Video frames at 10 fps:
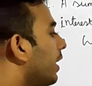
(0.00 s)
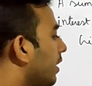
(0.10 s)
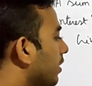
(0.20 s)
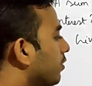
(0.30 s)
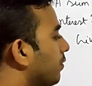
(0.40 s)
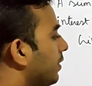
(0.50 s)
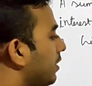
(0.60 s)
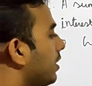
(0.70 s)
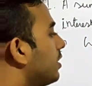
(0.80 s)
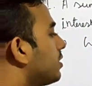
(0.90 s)
rate of
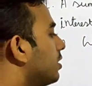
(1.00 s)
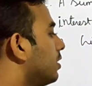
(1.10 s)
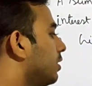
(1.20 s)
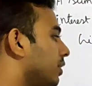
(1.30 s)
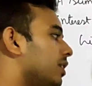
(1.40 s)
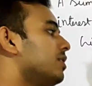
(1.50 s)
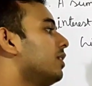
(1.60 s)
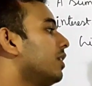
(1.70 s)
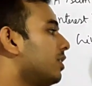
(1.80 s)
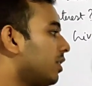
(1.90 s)
interest, that is
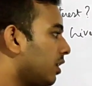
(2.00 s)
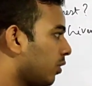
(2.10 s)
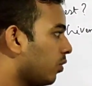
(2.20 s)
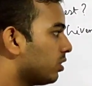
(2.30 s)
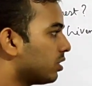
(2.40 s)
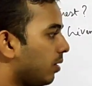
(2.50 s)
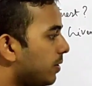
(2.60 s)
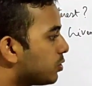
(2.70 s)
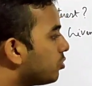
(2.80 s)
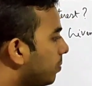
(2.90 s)
rate equals how
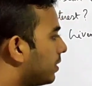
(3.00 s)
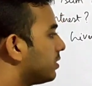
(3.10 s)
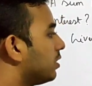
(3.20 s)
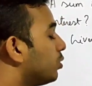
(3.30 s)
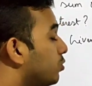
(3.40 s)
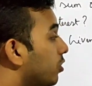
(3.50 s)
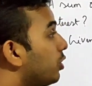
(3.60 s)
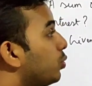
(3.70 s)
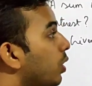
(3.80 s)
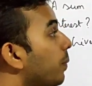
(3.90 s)
much, 2%,
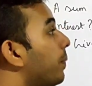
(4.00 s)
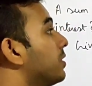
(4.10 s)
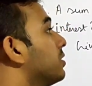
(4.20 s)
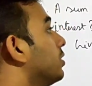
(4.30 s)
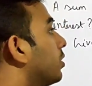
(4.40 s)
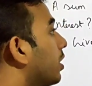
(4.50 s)
sorry 12%.